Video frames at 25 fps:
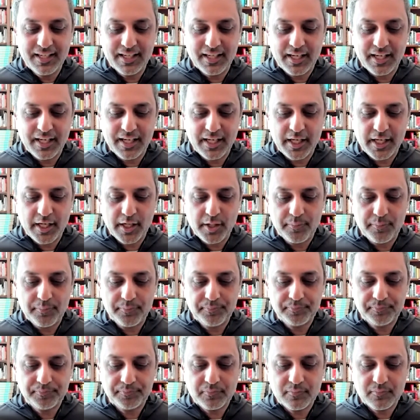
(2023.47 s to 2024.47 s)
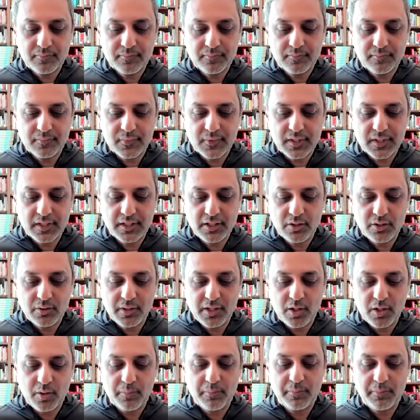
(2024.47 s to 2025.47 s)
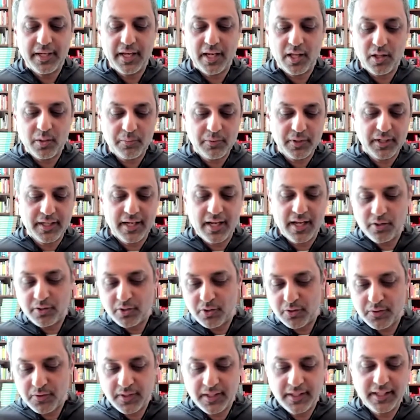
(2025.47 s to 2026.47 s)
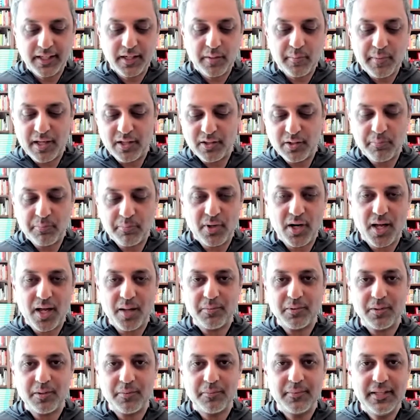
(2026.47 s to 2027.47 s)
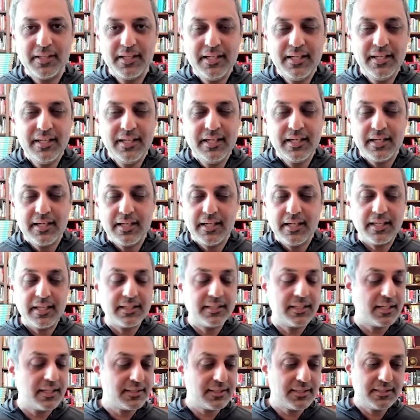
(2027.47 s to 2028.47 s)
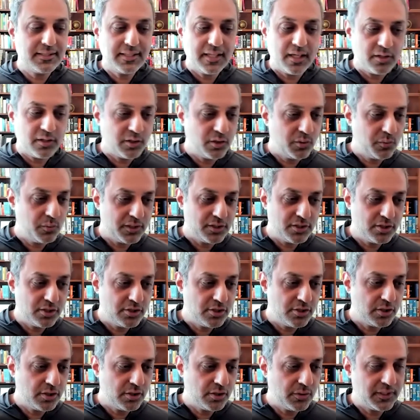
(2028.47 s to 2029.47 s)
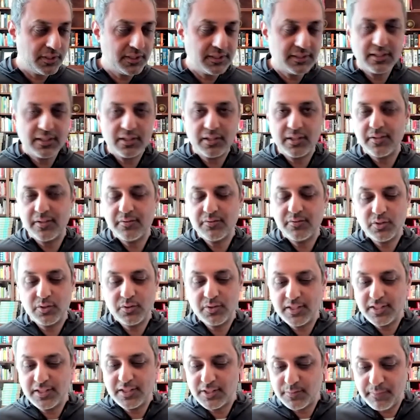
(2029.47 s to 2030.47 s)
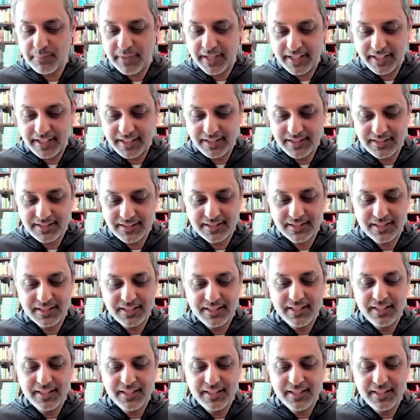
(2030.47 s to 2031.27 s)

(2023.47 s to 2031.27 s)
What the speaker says: help calibrate how you're thinking about the problem, and doesn't tell you what to do, and still gives you the space,